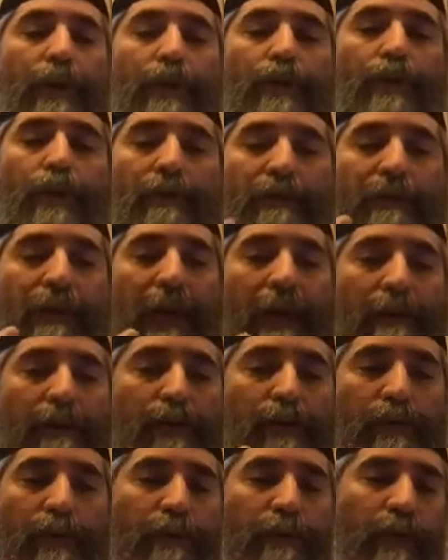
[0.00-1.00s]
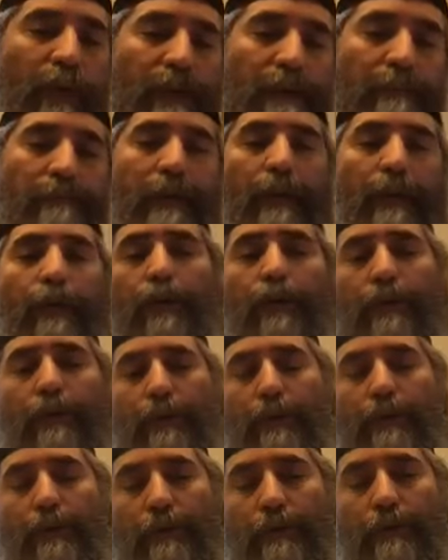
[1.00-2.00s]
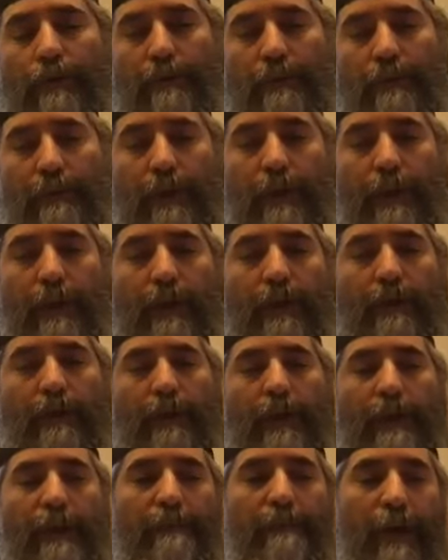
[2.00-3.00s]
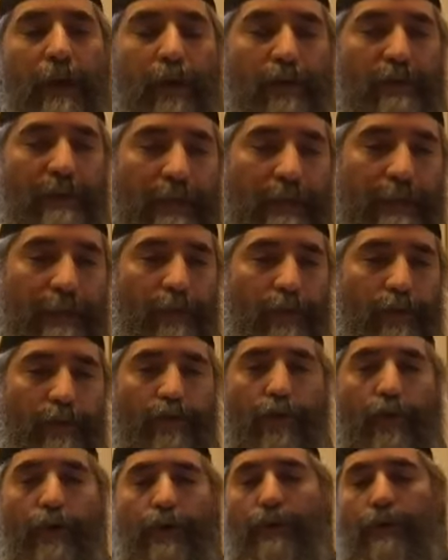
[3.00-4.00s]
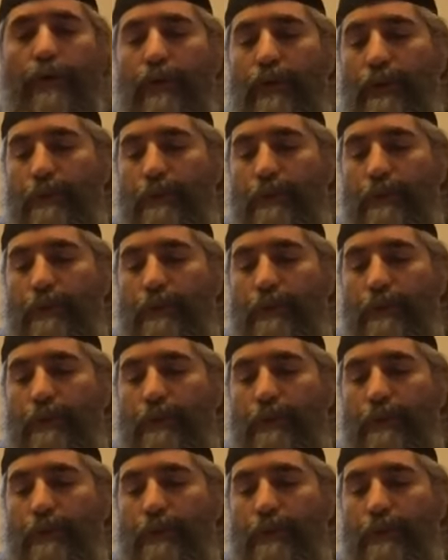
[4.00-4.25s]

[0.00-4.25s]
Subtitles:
the values of the Imaot HaKedoshot,